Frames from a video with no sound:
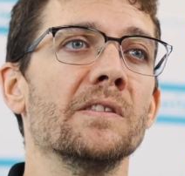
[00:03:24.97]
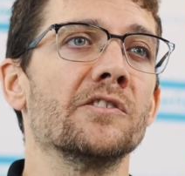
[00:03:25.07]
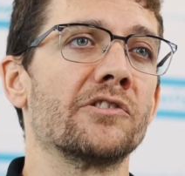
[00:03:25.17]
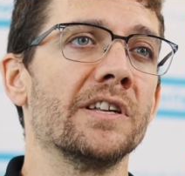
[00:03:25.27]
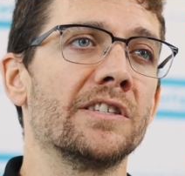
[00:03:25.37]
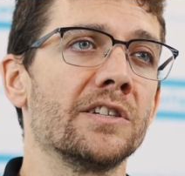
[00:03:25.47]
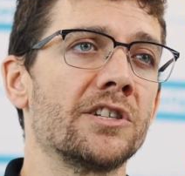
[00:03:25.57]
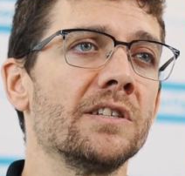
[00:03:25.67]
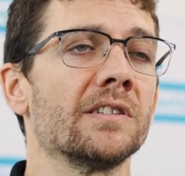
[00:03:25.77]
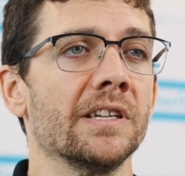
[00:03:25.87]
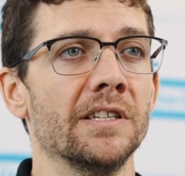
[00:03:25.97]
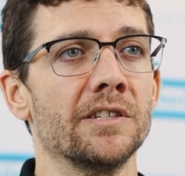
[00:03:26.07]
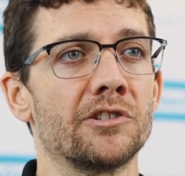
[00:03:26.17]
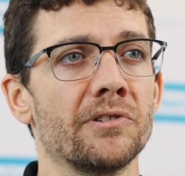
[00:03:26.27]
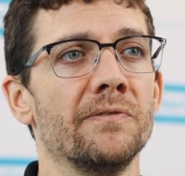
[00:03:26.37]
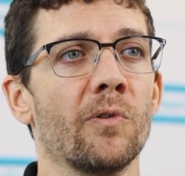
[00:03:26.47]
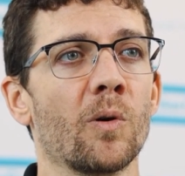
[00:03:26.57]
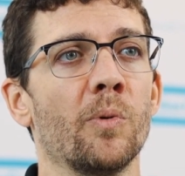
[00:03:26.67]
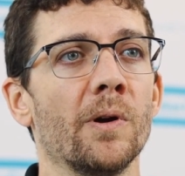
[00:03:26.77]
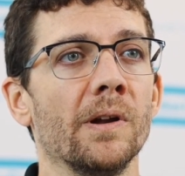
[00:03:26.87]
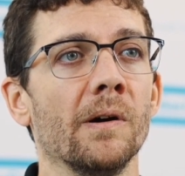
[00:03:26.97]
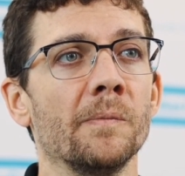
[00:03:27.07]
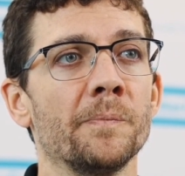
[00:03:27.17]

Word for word: in the transition to Industry 4.0,